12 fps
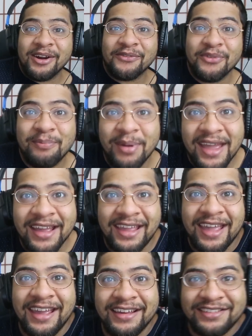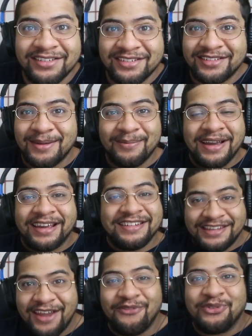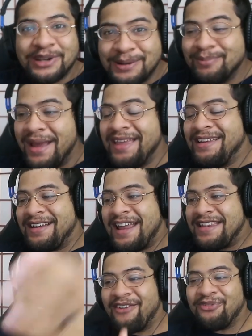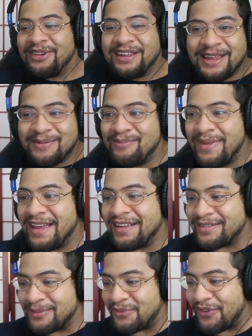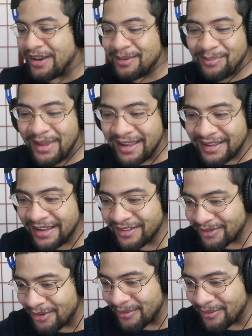here for pancakes. Something I could definitely make. I definitely can make some fucking pancakes.